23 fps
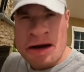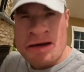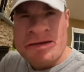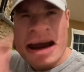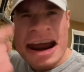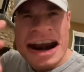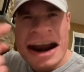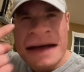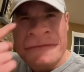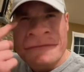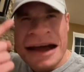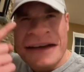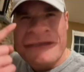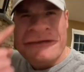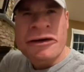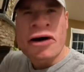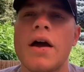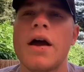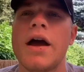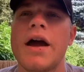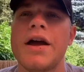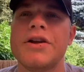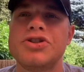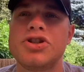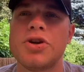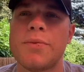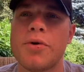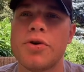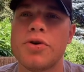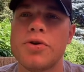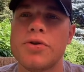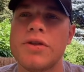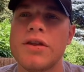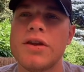Write it on my fork. Hey Jimbo,
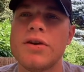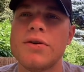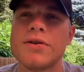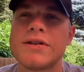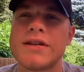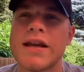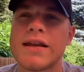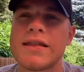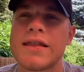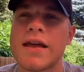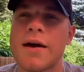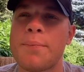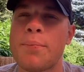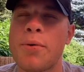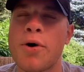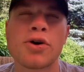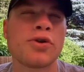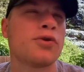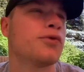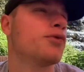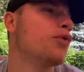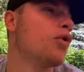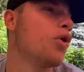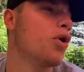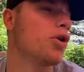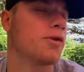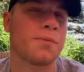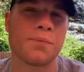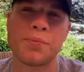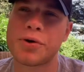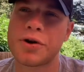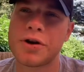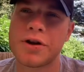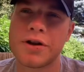you think you take that bucket of water
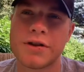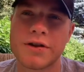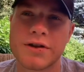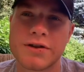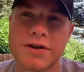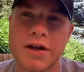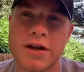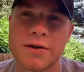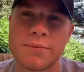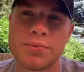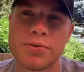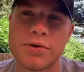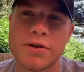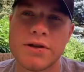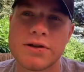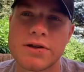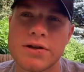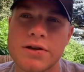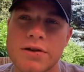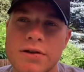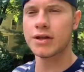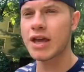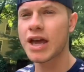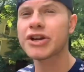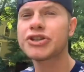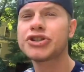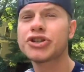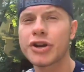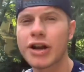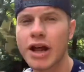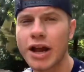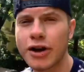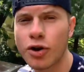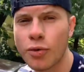and put it in the sink, please? Yeah,
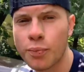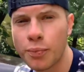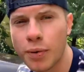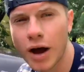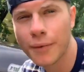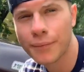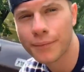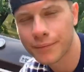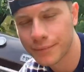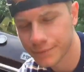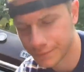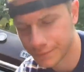sure, Dad, no problem.